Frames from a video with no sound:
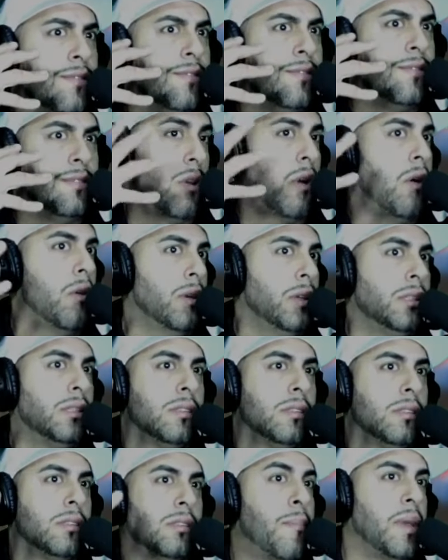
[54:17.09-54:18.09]

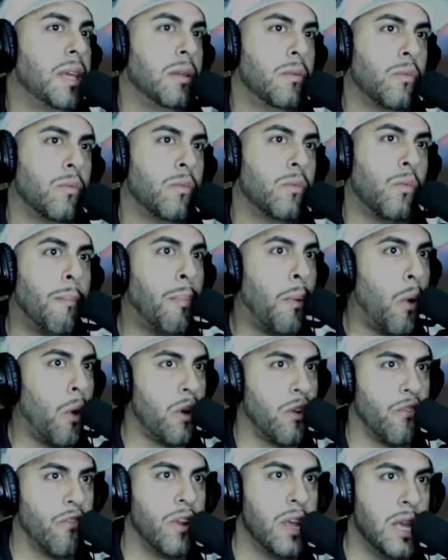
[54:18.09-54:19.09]
what
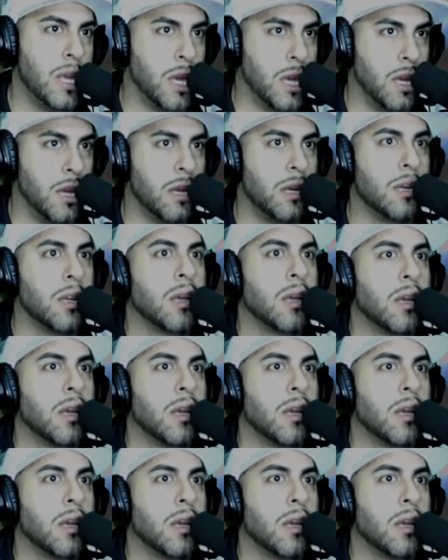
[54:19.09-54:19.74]
Puerto Rican